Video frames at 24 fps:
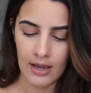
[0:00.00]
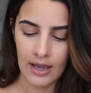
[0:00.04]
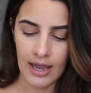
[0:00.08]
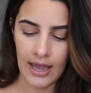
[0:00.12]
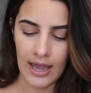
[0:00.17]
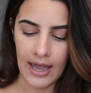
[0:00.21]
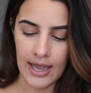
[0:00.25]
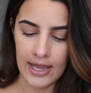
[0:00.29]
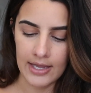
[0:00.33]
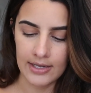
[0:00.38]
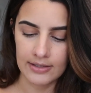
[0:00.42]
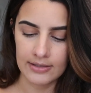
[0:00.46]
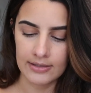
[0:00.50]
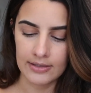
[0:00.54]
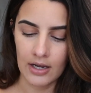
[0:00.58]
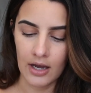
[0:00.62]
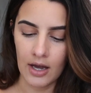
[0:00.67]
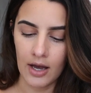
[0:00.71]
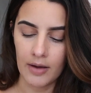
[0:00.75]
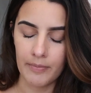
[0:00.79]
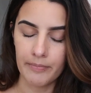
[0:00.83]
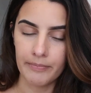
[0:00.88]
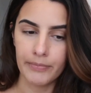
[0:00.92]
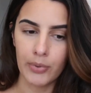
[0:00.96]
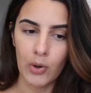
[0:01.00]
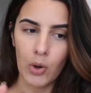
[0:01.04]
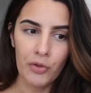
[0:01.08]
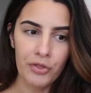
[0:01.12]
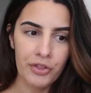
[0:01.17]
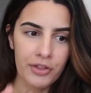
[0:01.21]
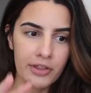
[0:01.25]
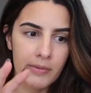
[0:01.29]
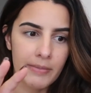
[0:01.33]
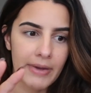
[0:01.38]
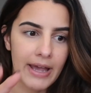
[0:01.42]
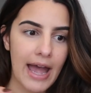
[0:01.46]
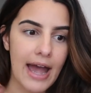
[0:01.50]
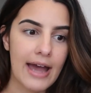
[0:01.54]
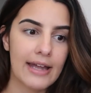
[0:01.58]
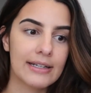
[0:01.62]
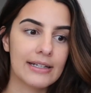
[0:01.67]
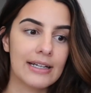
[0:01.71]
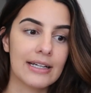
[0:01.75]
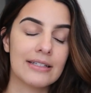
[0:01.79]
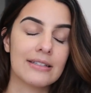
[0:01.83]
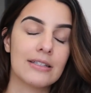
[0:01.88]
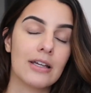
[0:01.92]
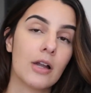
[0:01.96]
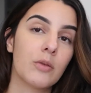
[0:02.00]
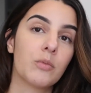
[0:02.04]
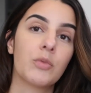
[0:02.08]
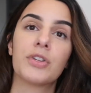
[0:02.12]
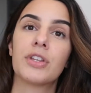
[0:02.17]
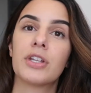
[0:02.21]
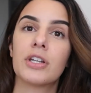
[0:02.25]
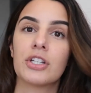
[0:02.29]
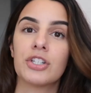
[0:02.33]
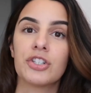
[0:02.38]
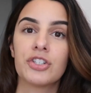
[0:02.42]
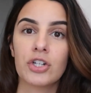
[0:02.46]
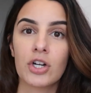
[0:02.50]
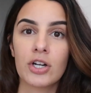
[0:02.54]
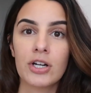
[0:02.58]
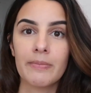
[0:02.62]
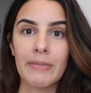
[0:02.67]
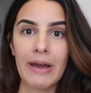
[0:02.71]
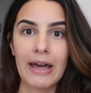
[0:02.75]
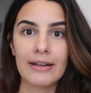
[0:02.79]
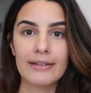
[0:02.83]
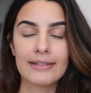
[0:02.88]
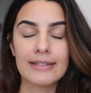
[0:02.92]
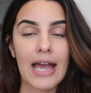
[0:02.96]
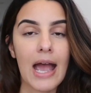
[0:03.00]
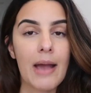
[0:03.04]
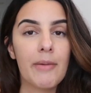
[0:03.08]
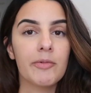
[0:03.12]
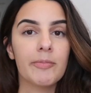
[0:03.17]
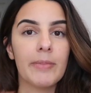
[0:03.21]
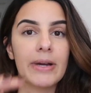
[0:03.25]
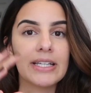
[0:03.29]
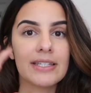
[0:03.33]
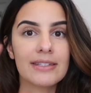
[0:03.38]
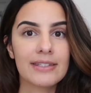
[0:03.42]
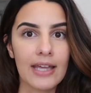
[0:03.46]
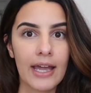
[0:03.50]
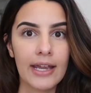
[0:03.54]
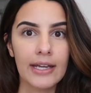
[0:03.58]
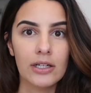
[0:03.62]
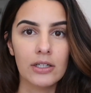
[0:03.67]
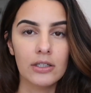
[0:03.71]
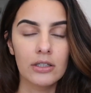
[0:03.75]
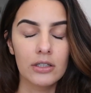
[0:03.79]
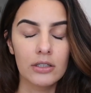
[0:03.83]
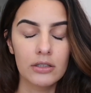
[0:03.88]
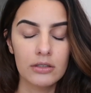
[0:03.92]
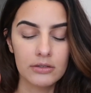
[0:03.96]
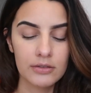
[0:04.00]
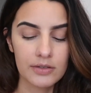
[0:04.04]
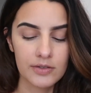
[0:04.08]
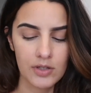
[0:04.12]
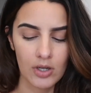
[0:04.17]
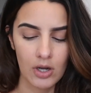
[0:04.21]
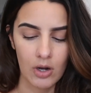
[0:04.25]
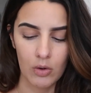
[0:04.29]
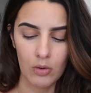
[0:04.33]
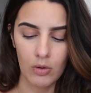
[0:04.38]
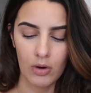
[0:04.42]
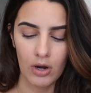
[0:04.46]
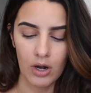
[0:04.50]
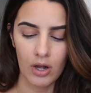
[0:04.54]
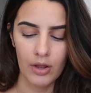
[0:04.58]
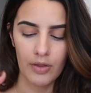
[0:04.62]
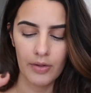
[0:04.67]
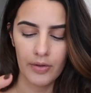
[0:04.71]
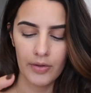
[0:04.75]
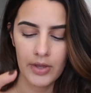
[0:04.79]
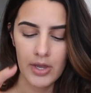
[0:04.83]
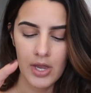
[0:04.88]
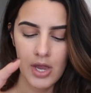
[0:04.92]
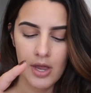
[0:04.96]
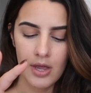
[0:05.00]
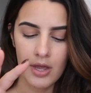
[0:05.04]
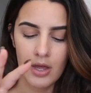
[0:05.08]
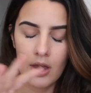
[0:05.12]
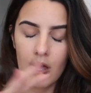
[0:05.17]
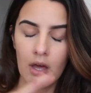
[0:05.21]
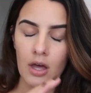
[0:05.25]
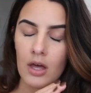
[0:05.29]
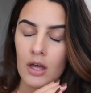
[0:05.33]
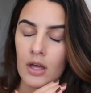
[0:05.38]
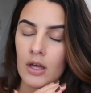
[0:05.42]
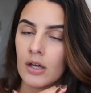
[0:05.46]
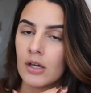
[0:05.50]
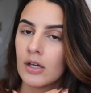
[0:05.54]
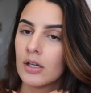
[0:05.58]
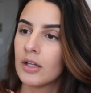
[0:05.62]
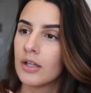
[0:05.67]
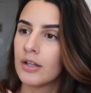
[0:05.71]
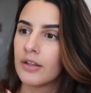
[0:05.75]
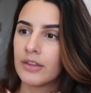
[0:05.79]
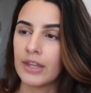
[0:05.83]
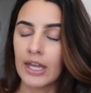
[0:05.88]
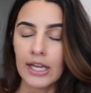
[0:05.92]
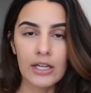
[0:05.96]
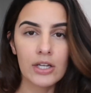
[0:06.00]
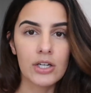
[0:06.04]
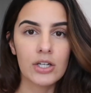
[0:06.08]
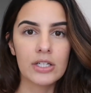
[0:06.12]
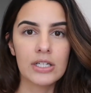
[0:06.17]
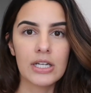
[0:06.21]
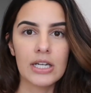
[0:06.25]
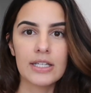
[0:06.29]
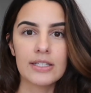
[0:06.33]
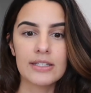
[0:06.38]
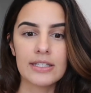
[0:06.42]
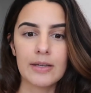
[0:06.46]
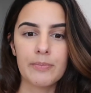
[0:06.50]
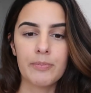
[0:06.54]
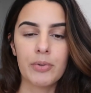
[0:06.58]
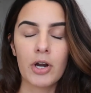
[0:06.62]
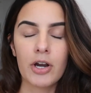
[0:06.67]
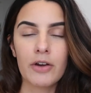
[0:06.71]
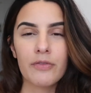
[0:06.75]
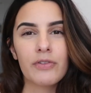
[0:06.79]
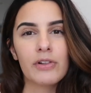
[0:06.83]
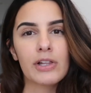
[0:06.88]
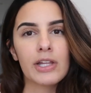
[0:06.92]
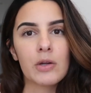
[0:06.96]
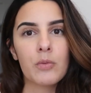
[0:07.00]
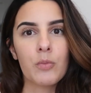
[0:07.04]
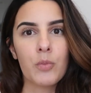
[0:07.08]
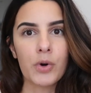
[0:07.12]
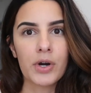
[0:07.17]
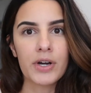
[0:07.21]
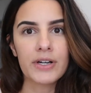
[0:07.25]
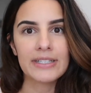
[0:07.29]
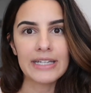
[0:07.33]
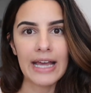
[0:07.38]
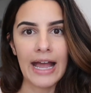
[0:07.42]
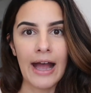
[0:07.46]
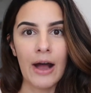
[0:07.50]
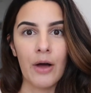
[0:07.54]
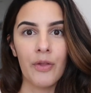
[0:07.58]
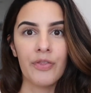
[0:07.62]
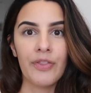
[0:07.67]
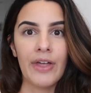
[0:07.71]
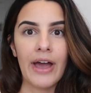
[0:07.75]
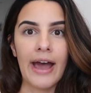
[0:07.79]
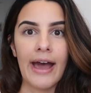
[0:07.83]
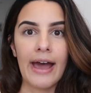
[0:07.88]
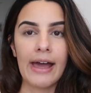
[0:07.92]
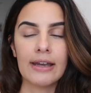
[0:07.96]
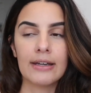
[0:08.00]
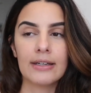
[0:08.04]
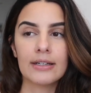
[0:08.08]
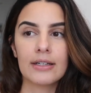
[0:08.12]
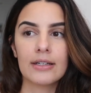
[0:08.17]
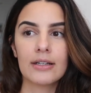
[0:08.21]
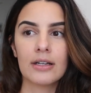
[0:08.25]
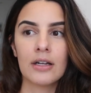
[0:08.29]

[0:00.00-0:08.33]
And both of them I had to get done within a certain amount of time of my cycle. So thank goodness it perfectly worked out that